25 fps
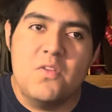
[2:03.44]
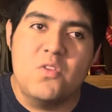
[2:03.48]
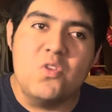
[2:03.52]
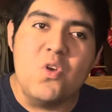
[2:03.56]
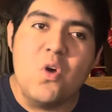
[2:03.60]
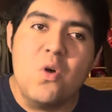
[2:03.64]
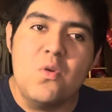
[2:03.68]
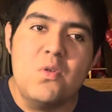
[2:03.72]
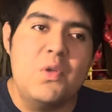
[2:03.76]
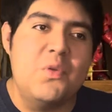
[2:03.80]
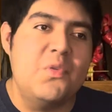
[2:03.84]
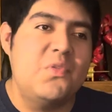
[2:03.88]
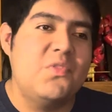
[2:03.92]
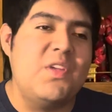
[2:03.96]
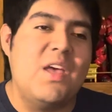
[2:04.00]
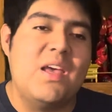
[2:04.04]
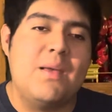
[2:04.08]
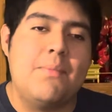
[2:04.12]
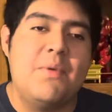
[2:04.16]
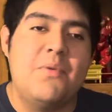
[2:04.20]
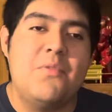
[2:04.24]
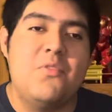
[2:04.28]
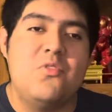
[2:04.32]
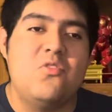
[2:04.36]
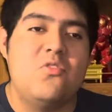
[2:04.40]
whole
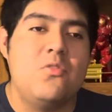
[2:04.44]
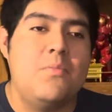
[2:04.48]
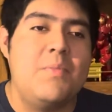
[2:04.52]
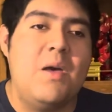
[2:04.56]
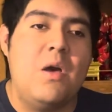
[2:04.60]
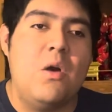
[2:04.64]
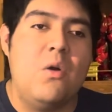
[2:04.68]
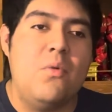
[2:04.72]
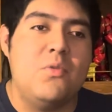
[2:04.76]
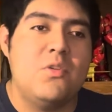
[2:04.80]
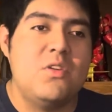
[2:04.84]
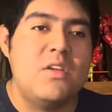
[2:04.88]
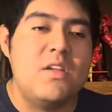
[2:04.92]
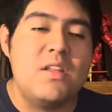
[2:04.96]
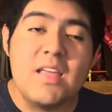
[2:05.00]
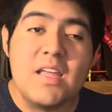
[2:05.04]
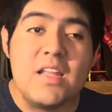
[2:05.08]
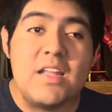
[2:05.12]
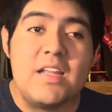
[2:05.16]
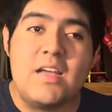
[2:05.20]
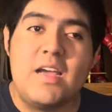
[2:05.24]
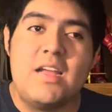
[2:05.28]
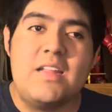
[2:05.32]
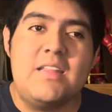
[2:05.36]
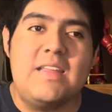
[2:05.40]
segment is just about
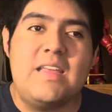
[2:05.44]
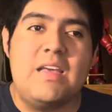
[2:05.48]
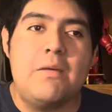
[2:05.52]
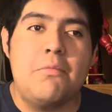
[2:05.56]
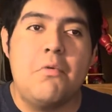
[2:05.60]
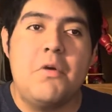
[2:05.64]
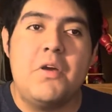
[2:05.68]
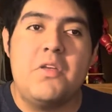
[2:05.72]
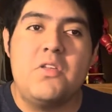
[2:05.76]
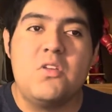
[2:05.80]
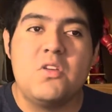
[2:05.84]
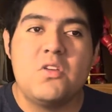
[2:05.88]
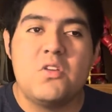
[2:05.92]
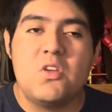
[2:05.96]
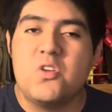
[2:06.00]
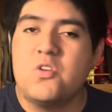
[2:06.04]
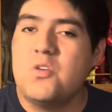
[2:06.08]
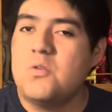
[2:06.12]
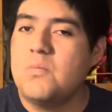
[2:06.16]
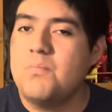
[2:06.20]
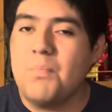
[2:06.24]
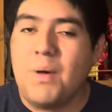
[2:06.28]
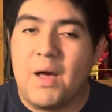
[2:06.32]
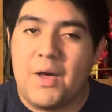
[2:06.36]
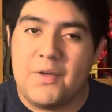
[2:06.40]
getting an idea of what you could
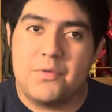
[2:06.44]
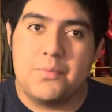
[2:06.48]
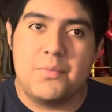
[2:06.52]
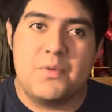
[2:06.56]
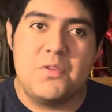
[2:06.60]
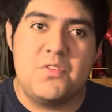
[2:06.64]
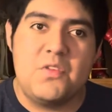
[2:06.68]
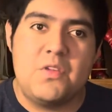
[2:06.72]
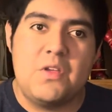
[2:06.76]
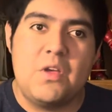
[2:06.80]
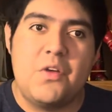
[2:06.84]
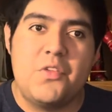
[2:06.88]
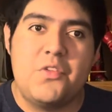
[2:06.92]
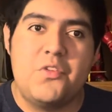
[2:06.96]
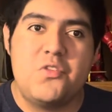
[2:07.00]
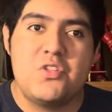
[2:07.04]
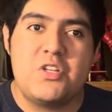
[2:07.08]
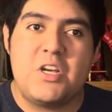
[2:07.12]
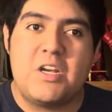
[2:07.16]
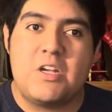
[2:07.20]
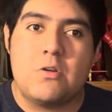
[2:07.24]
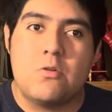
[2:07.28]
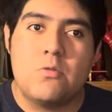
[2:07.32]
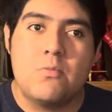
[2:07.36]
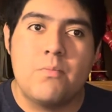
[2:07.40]
possibly see on this
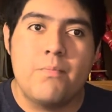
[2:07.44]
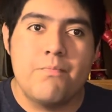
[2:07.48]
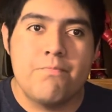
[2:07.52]
channel.